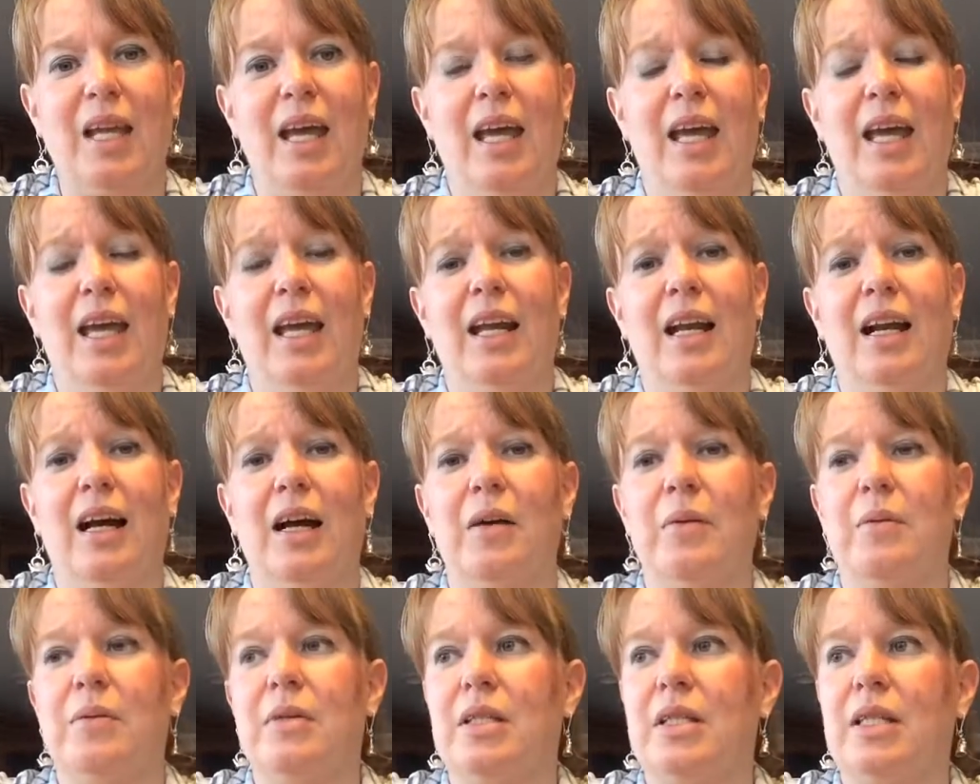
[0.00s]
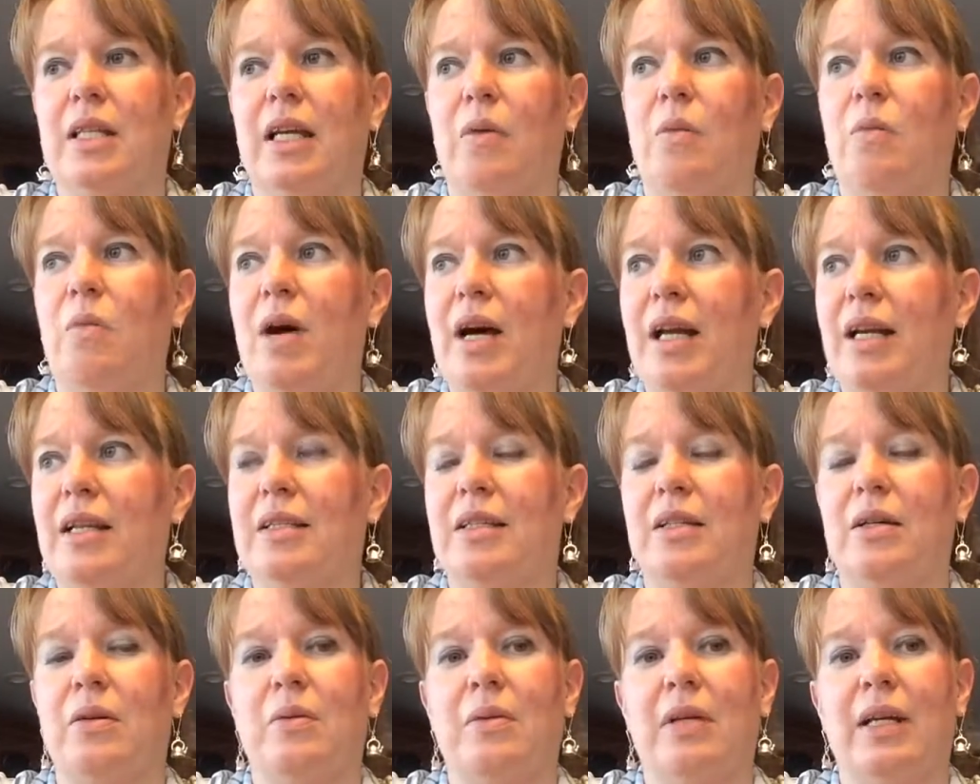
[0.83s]
And I was like, what is
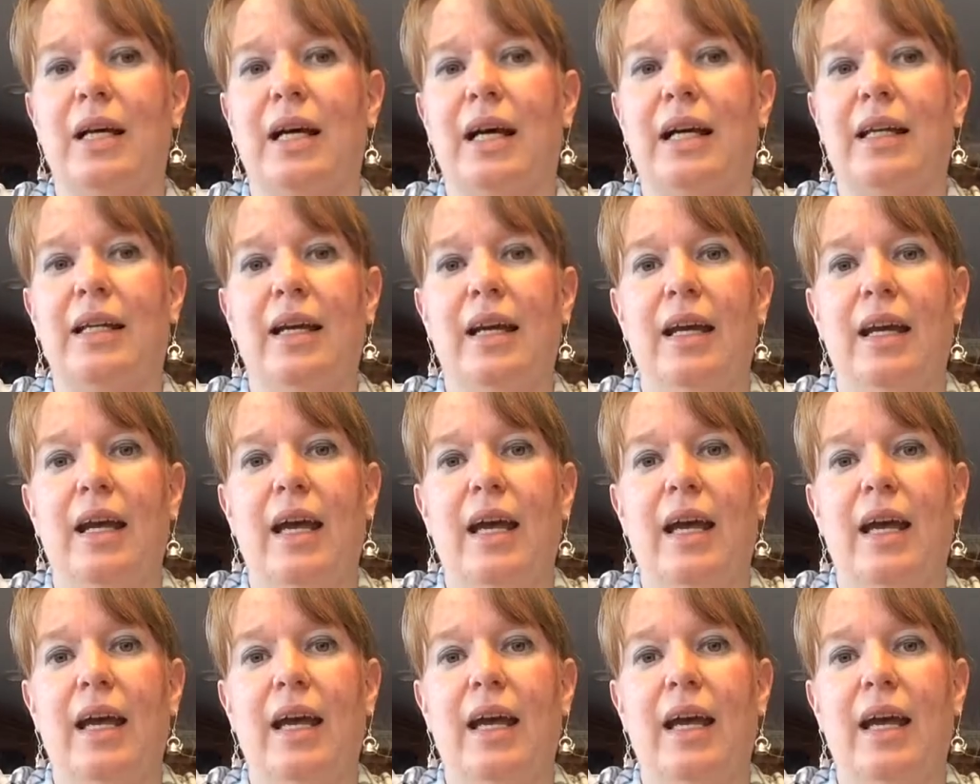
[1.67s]
going on?